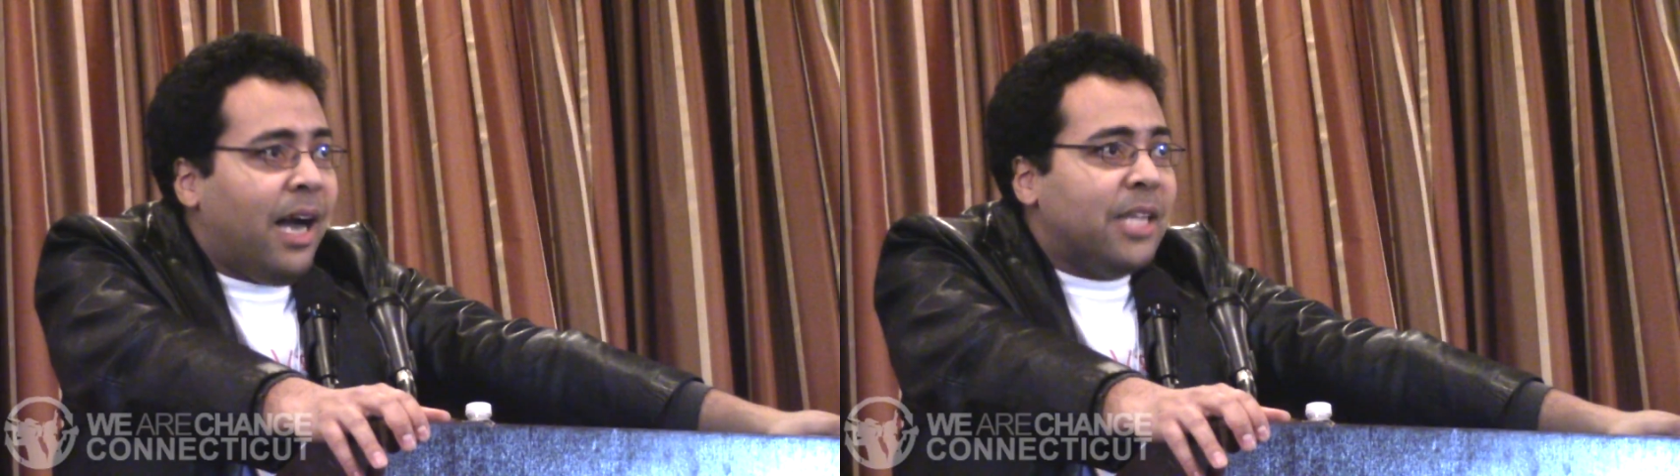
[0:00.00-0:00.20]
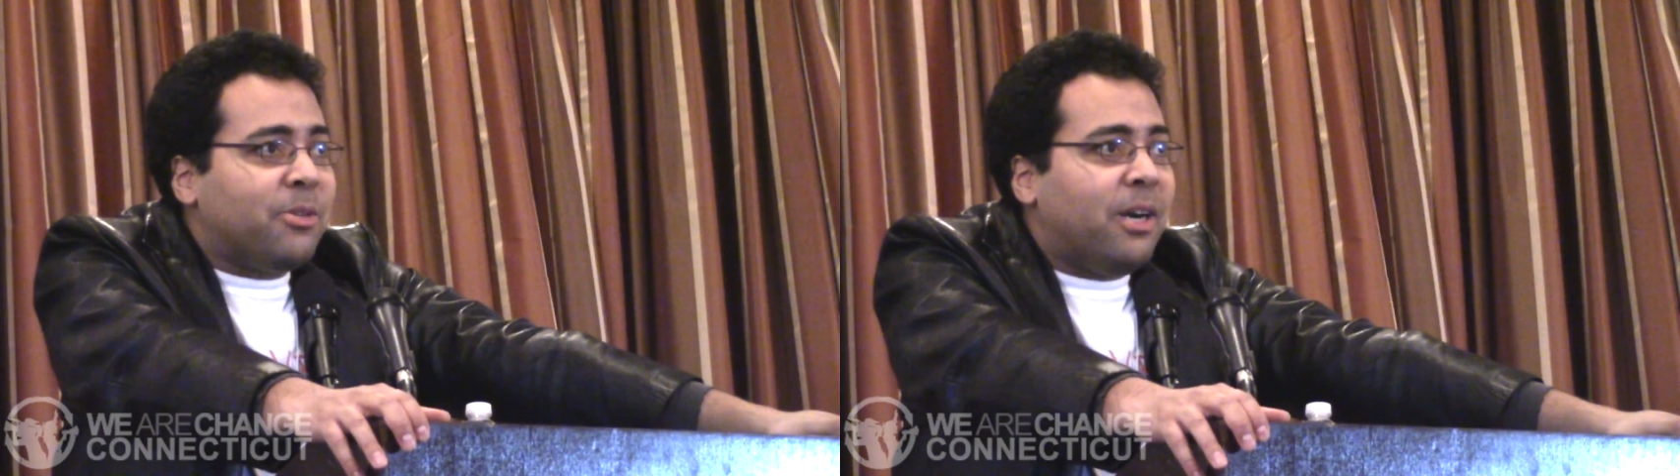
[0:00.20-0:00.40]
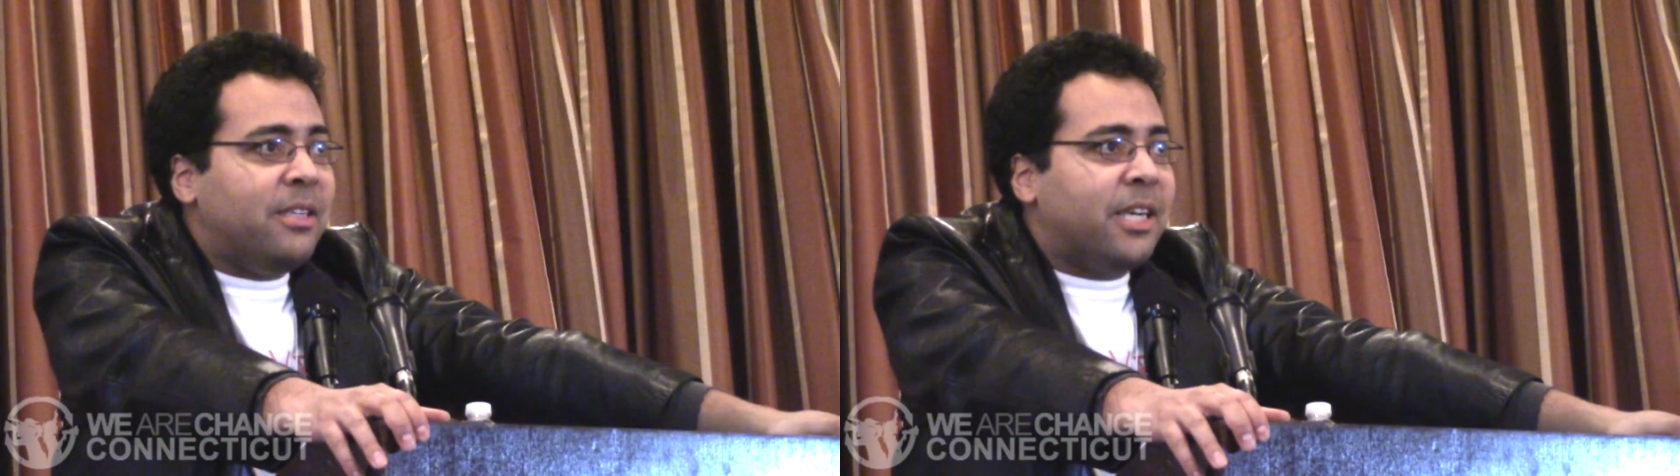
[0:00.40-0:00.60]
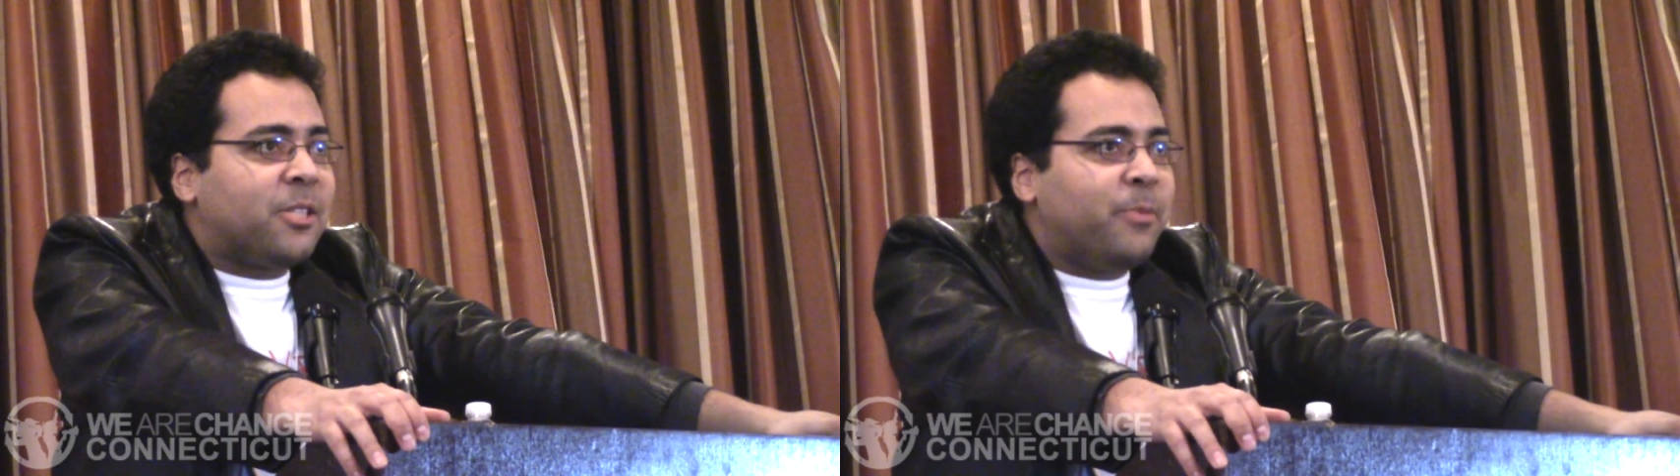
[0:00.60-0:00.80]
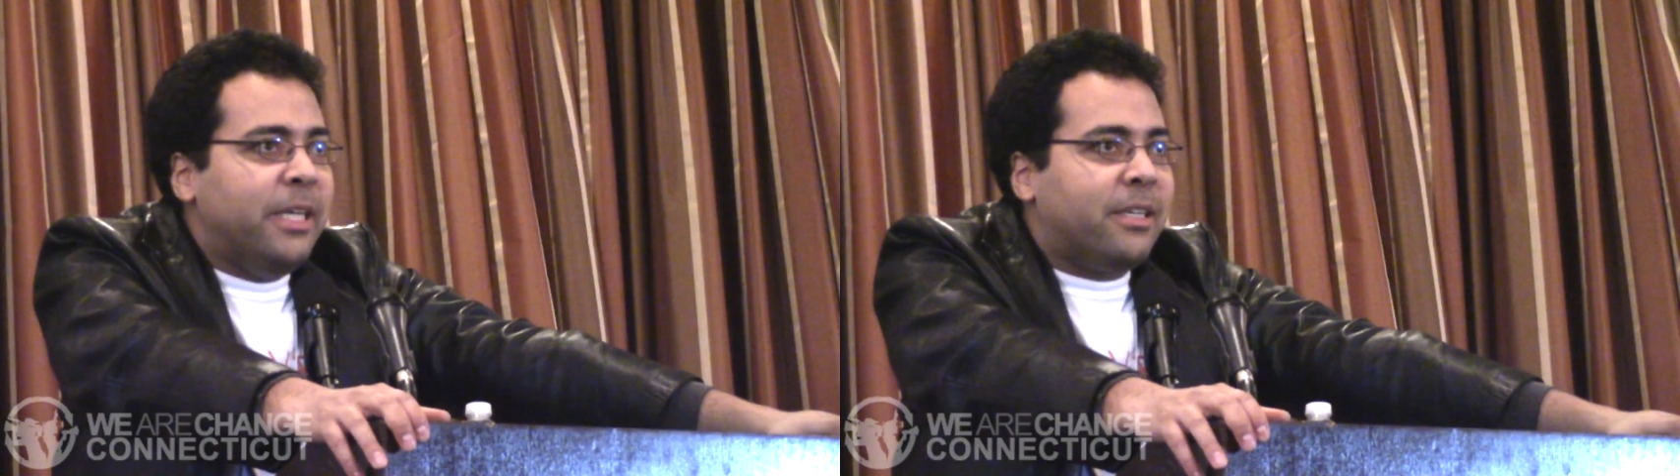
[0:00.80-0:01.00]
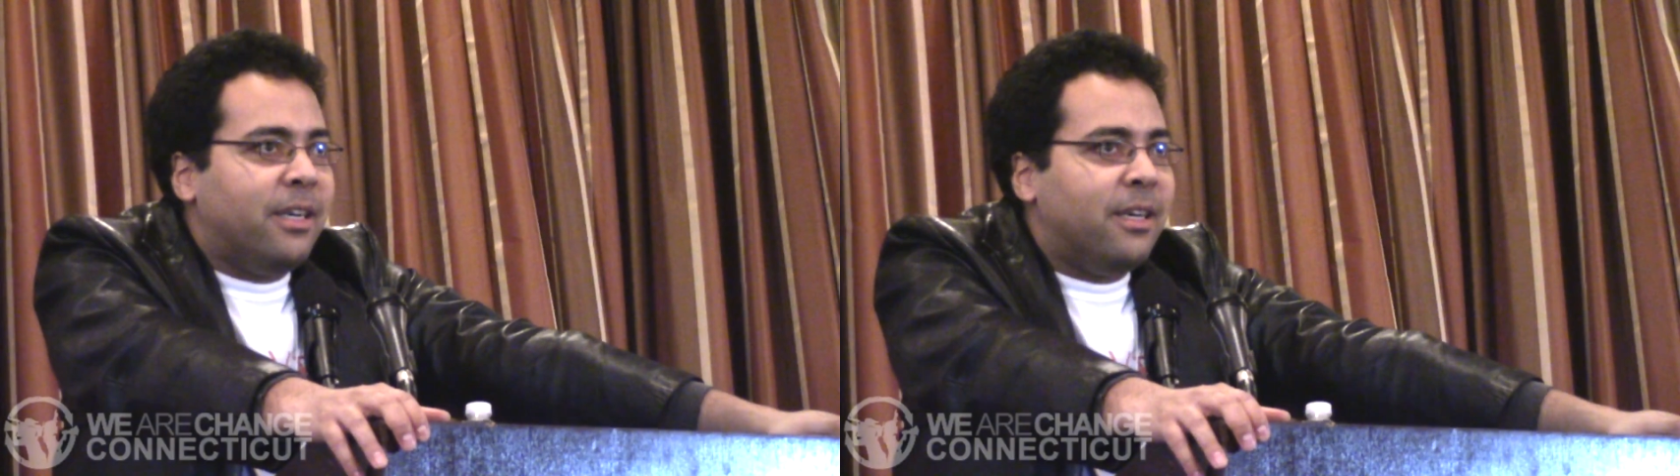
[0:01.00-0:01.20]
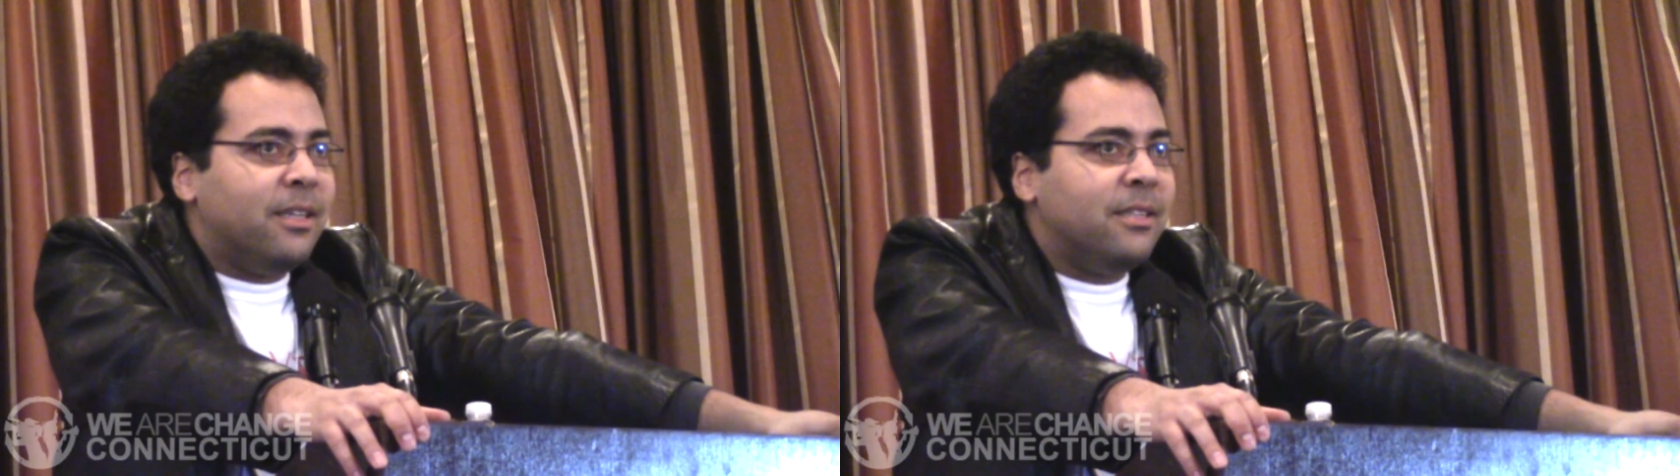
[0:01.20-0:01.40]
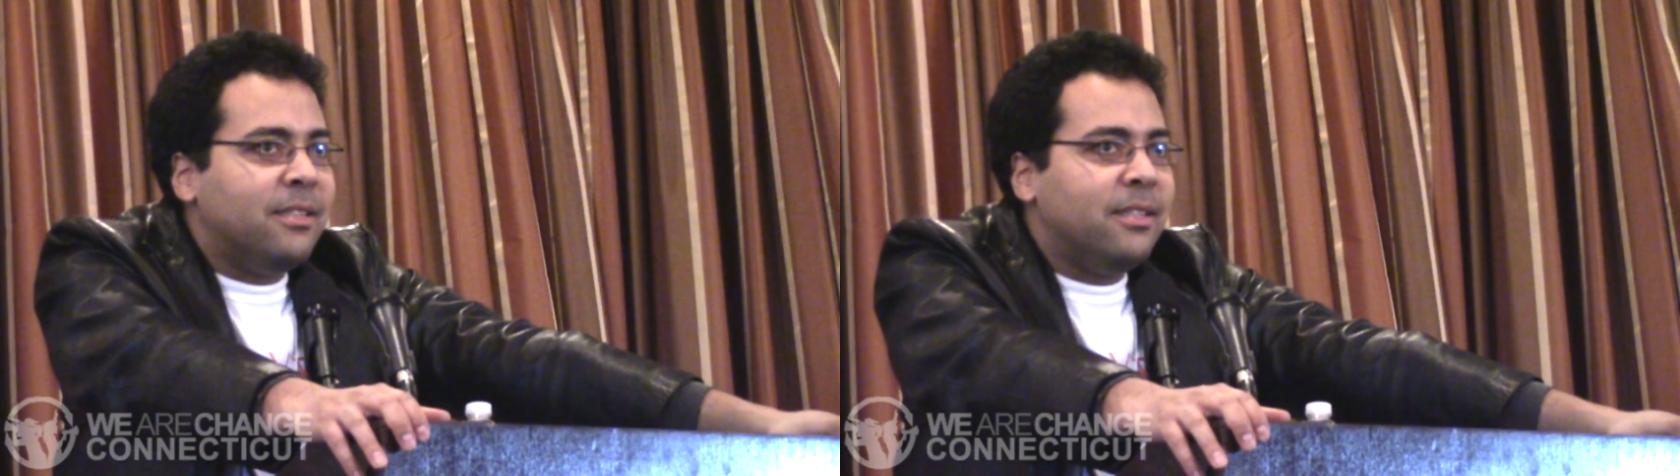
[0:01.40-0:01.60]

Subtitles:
on to our next speaker.